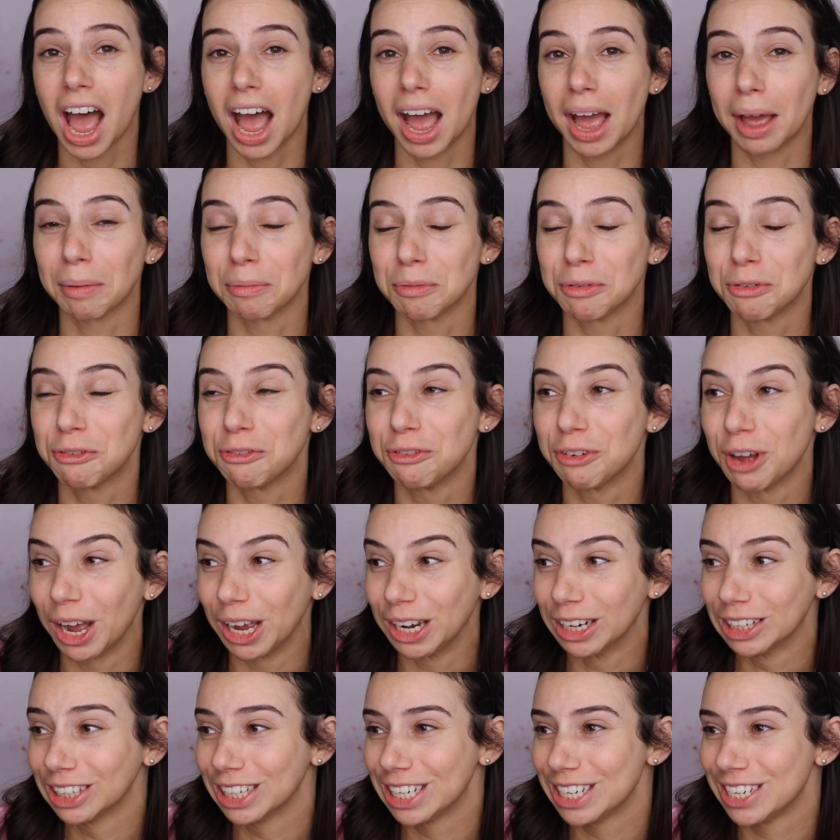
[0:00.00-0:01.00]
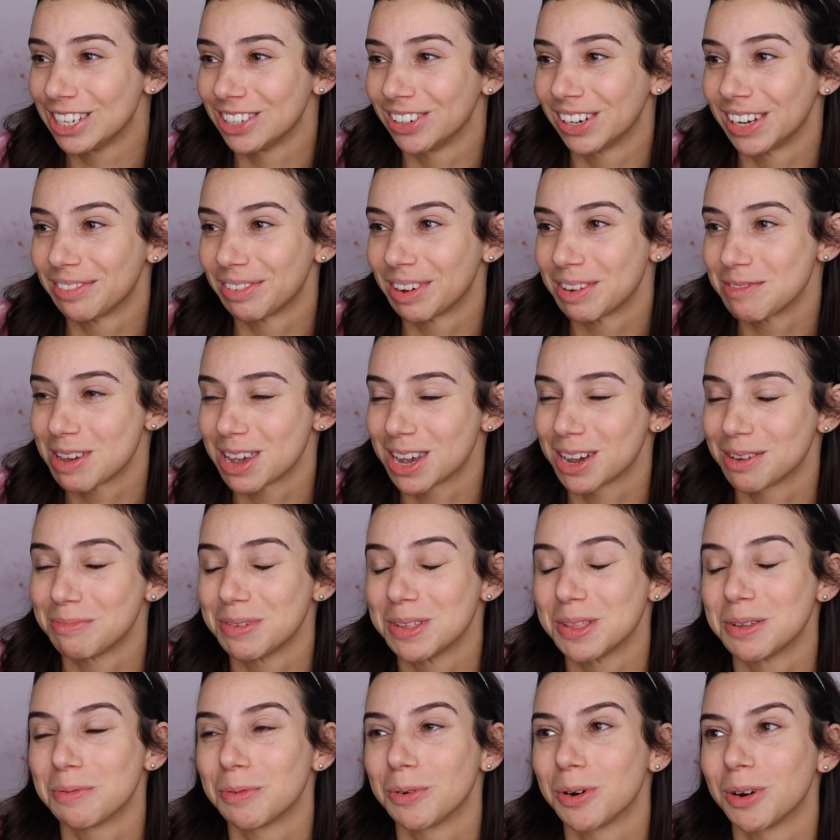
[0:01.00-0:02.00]
I'm finally doing my makeup
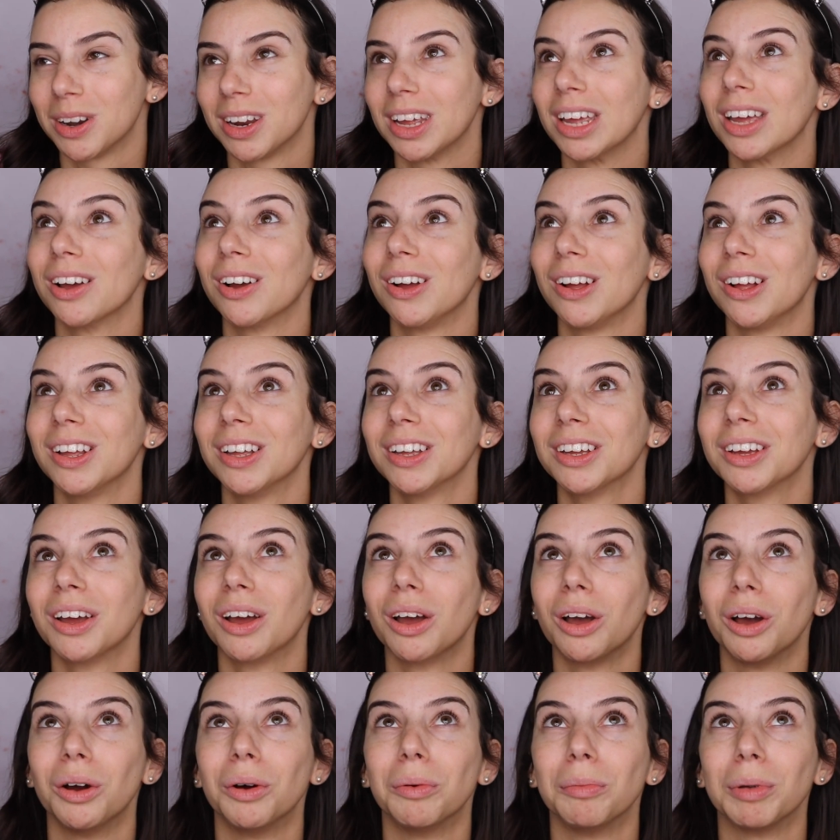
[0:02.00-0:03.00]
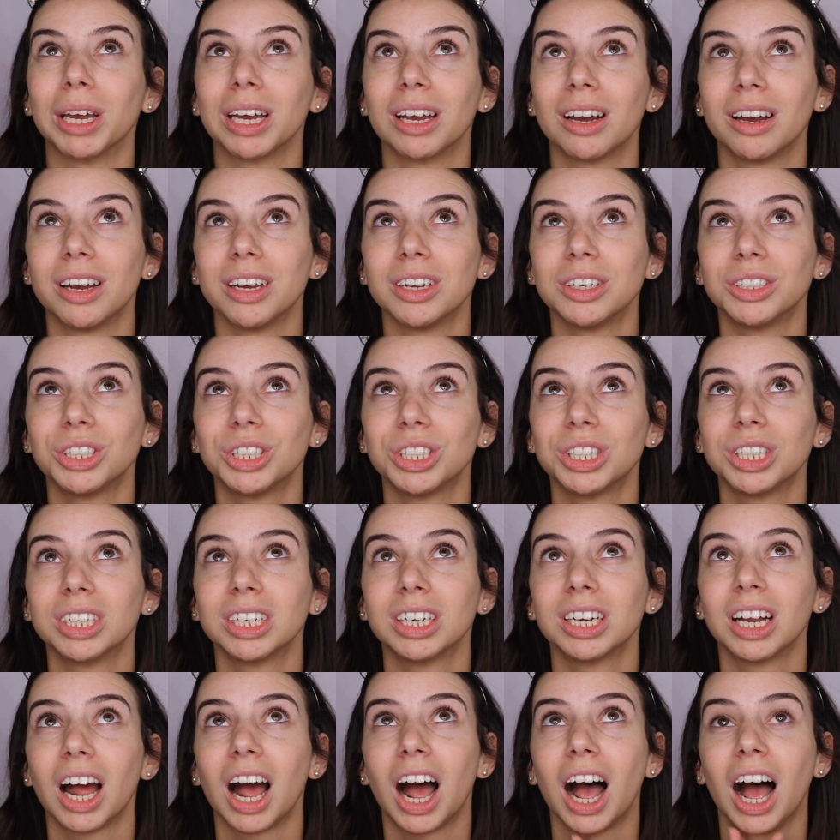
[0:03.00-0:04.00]
in the morning, y'all. Oh my gosh.
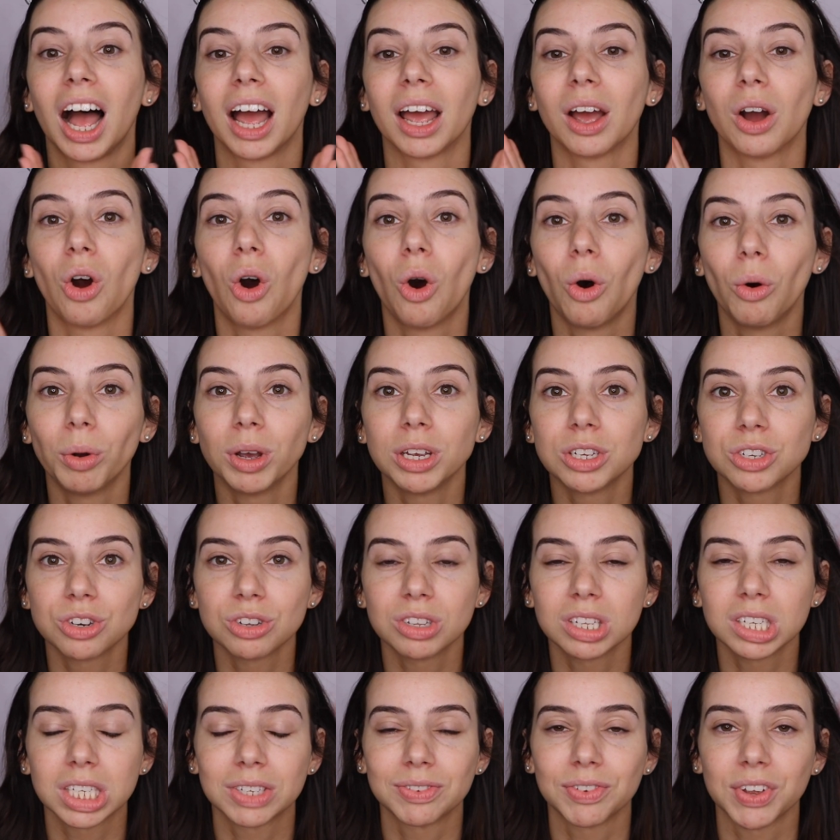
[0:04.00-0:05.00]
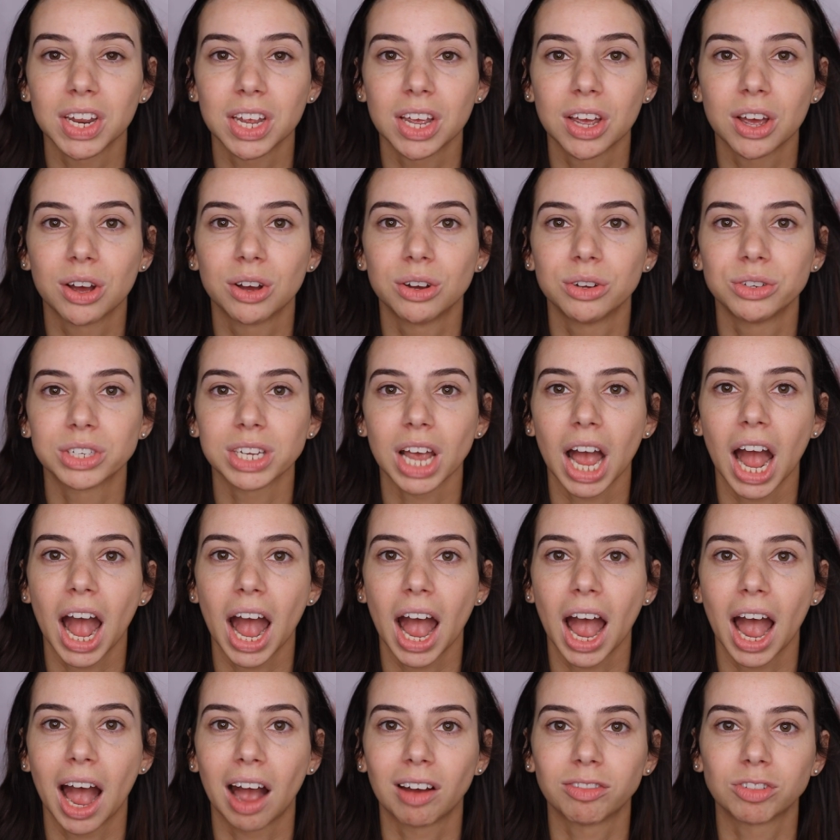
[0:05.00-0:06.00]
I always do these videos
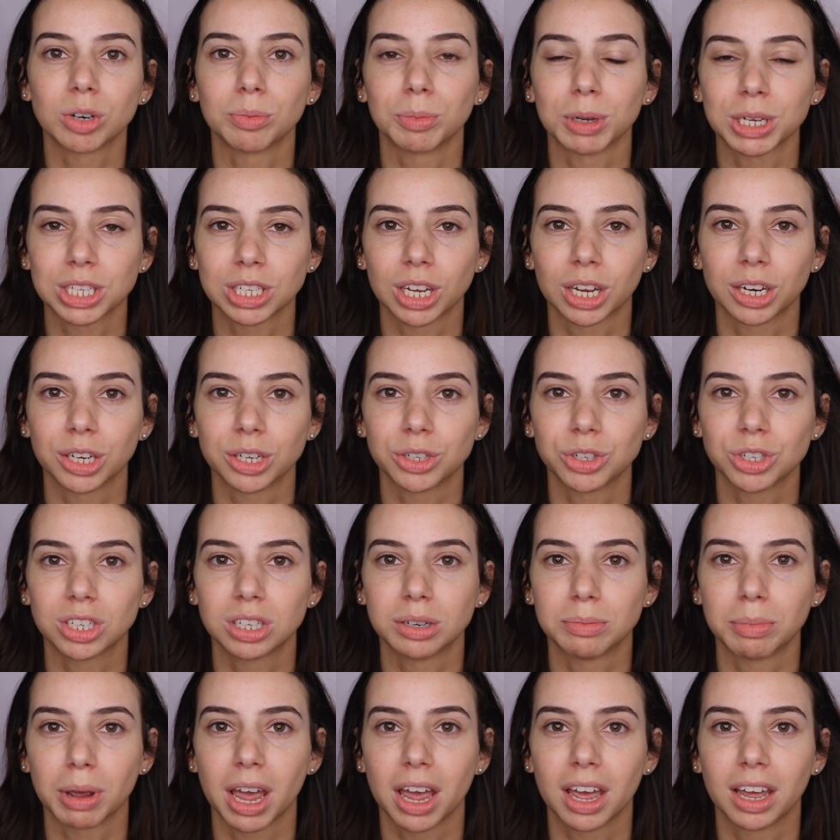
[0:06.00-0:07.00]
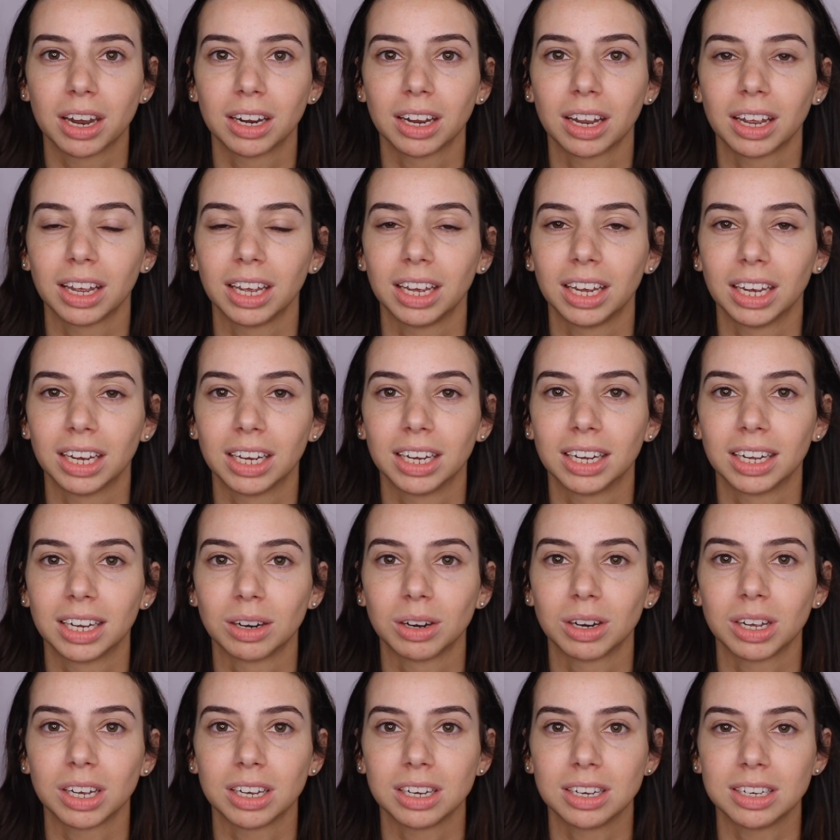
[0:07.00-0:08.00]
after my son goes to bed
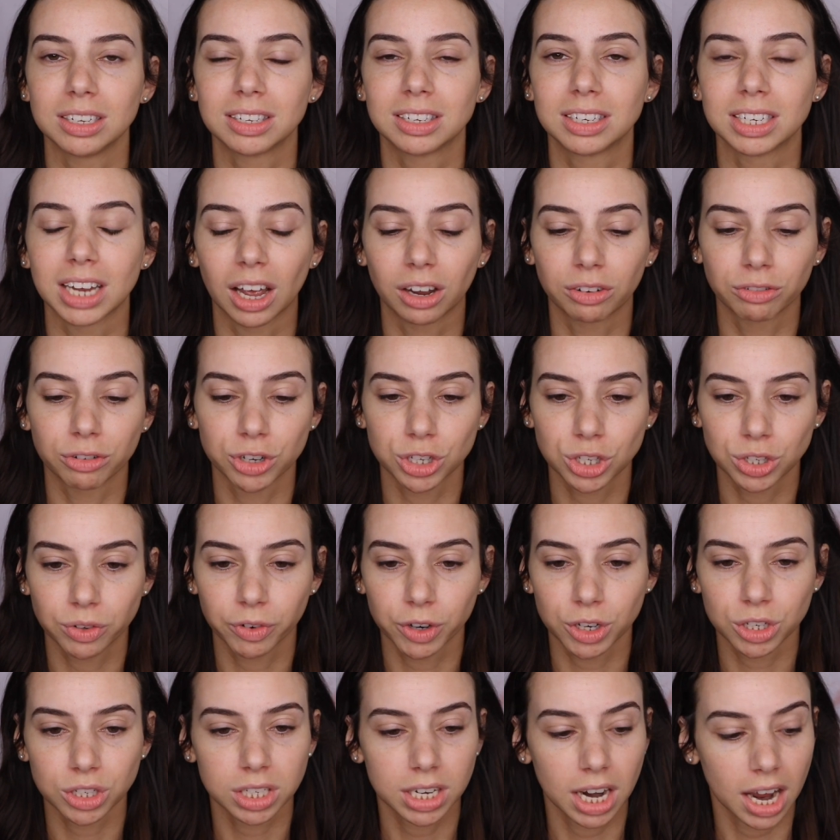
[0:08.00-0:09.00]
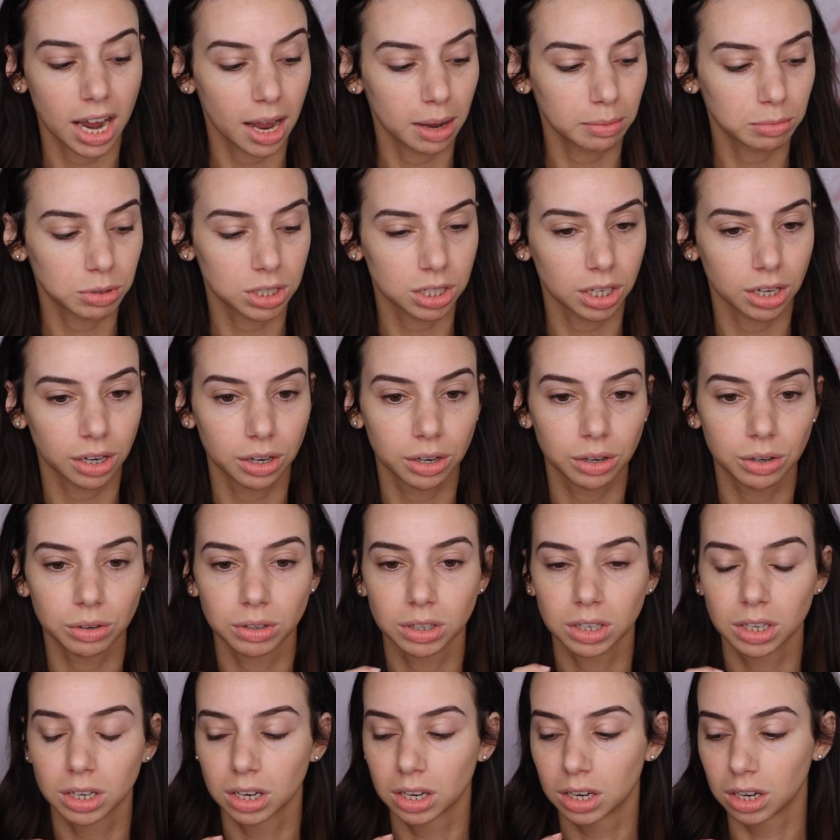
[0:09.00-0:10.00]
and he's down for his first nap,
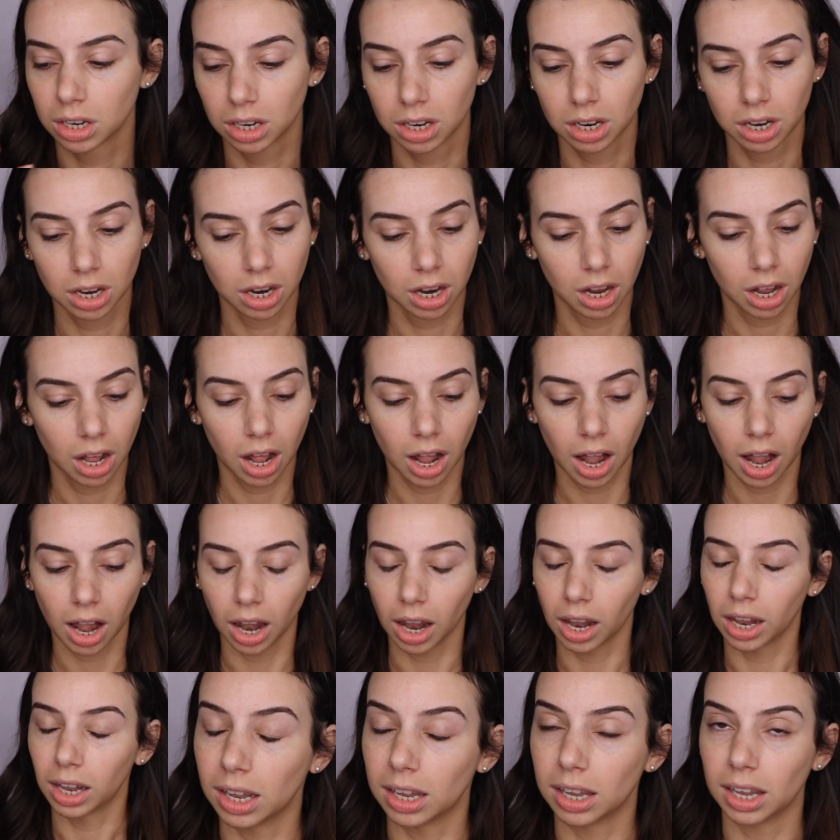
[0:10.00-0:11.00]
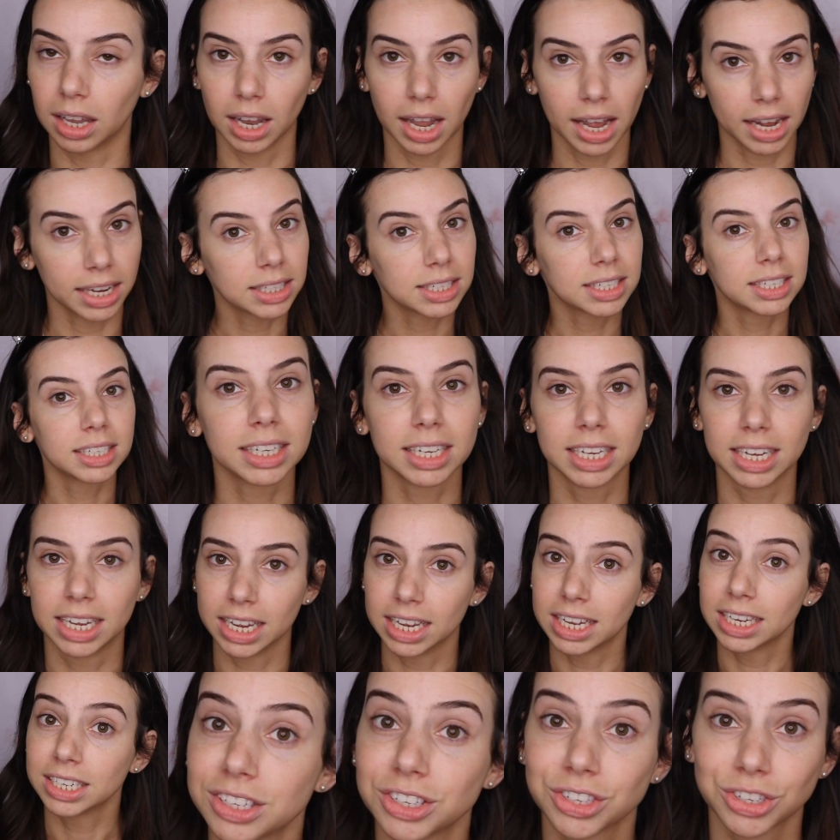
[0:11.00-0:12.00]
so let's
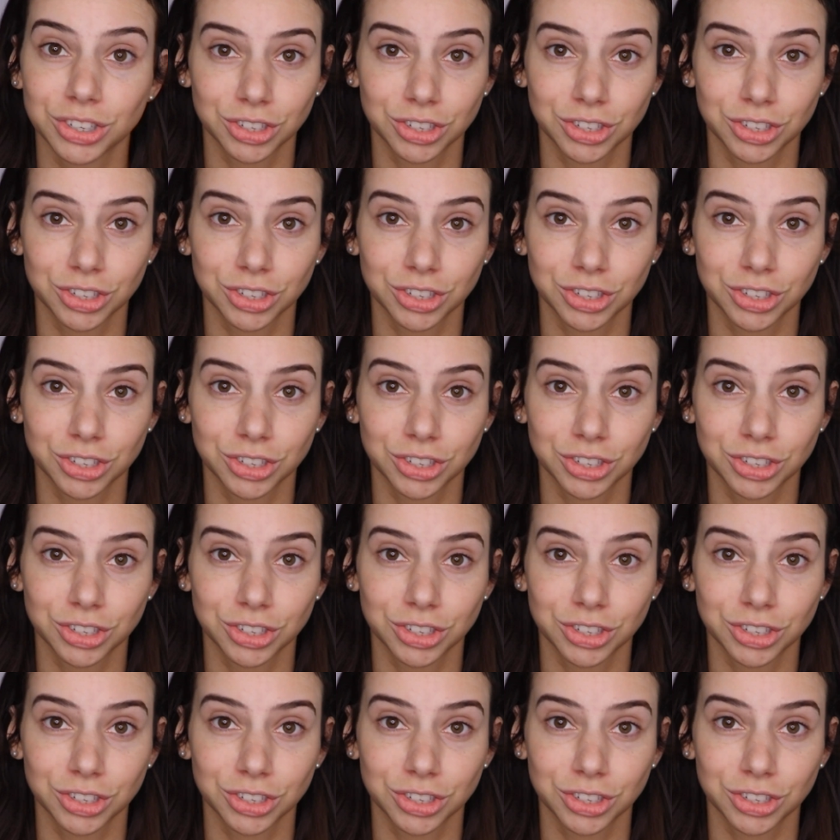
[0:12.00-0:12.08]
get